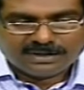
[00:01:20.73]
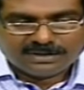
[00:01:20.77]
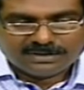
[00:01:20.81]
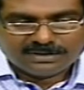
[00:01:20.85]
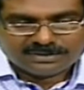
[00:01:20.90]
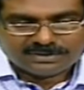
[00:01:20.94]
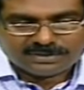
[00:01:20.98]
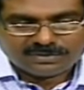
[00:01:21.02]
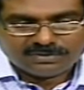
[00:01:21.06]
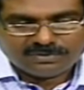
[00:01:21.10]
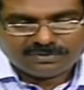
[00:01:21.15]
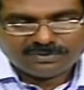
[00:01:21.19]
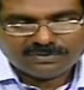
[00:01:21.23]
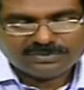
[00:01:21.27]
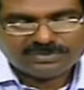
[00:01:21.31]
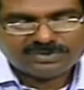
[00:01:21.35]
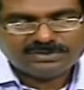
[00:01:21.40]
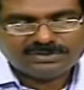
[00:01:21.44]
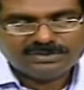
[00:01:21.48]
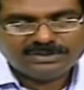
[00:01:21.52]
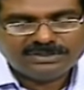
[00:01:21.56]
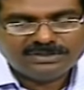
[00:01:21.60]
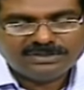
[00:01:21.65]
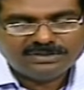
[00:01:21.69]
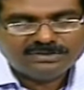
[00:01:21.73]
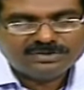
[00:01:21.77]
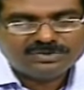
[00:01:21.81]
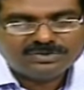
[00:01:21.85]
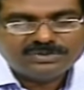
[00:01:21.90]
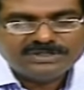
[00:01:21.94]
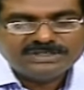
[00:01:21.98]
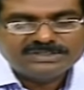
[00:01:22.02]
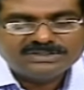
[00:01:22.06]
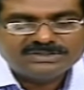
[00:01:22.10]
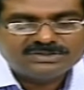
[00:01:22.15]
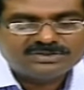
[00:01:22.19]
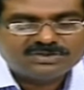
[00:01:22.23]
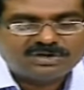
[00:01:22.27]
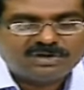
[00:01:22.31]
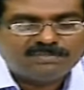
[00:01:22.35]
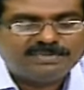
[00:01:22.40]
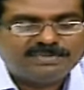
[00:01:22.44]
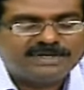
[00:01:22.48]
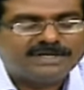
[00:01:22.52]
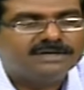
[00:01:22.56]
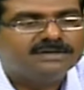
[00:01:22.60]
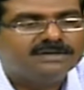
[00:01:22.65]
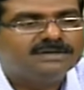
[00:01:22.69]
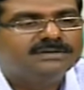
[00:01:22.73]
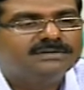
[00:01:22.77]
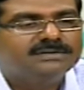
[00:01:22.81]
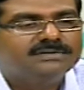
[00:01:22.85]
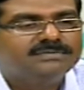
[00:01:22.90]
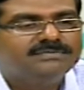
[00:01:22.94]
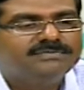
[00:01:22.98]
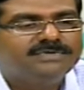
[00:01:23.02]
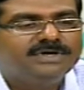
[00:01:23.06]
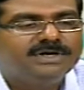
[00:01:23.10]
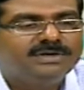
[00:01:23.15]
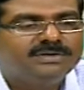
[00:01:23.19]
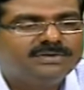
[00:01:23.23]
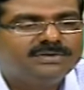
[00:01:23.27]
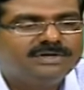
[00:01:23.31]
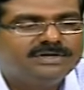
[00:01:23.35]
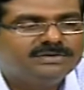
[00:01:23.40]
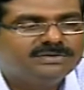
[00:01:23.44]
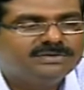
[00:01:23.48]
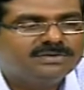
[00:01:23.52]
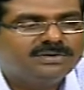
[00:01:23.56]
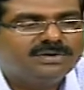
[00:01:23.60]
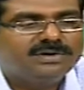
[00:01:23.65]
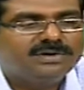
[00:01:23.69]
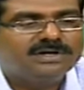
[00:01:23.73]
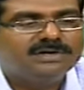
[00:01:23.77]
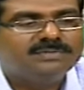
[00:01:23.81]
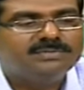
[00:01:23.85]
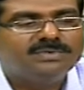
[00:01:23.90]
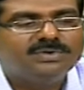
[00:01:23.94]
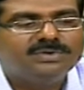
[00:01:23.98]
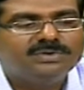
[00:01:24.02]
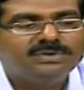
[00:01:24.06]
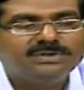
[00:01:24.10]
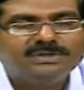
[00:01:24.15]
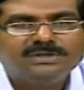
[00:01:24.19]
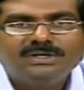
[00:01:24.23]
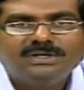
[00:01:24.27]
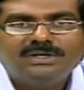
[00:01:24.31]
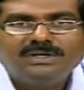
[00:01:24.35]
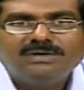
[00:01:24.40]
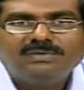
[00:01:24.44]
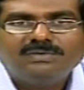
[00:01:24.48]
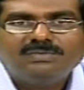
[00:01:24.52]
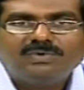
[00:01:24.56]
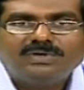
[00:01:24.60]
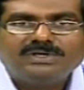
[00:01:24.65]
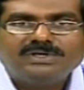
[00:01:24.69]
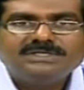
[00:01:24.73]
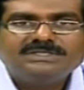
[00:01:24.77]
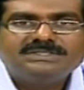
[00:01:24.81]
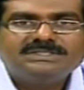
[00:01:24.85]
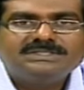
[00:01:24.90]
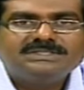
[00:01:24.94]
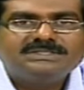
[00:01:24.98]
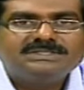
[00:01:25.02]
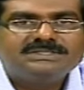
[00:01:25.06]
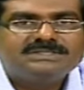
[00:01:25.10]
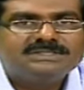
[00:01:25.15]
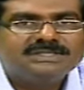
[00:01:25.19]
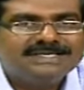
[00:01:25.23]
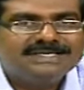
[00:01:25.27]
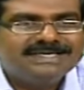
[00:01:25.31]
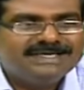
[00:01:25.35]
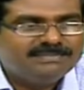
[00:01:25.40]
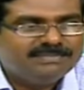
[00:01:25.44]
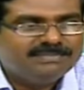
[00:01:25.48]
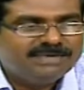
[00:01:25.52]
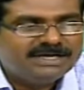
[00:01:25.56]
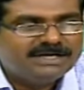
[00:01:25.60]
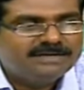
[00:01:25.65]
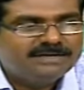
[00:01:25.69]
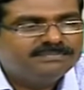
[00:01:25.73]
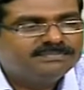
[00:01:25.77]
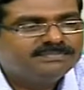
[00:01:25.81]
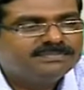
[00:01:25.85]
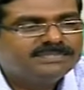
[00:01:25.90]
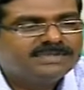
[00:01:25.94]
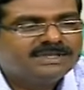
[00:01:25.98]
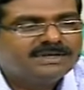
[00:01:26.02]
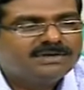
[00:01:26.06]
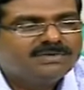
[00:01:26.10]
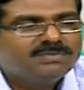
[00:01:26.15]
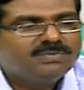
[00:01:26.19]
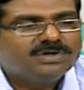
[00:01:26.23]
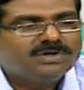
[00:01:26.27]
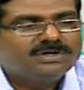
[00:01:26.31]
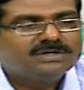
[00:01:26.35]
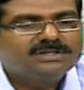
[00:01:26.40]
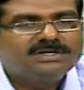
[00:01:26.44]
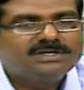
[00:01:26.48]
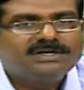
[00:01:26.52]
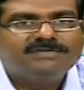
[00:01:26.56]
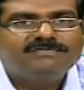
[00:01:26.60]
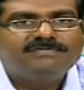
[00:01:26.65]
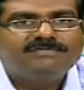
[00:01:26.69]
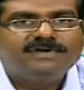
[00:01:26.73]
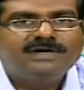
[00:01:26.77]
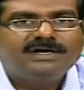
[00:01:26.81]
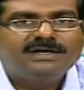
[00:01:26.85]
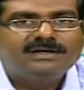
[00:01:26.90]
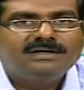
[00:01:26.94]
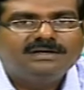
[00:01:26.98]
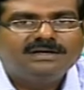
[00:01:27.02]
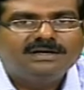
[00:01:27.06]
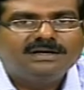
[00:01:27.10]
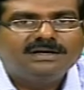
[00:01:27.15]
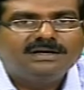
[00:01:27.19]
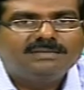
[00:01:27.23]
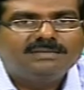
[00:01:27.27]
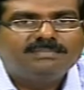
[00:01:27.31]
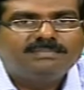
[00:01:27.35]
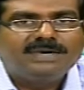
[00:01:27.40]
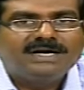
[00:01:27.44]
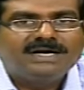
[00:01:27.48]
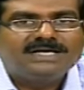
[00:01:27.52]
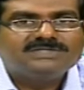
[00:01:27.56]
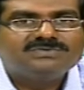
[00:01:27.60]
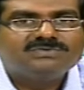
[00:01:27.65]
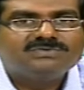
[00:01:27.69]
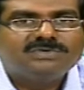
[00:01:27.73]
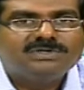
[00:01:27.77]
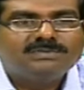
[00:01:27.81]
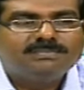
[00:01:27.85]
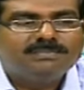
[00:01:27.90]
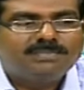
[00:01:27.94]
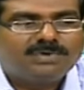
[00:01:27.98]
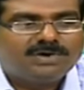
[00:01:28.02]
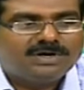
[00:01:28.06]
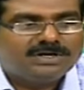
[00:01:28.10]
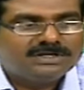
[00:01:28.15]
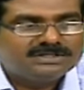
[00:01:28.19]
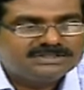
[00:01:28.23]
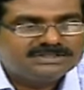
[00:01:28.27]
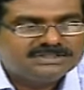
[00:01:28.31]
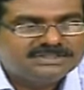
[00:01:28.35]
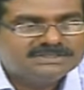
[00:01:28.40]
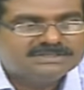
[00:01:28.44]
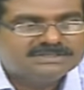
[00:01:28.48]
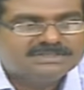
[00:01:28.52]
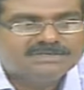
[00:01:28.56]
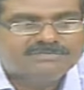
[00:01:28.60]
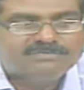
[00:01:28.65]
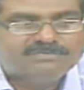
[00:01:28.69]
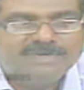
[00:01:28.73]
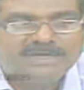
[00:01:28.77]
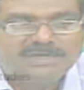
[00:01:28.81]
So, in today's topic we are going to talk about what is this email, what are the different password policies that we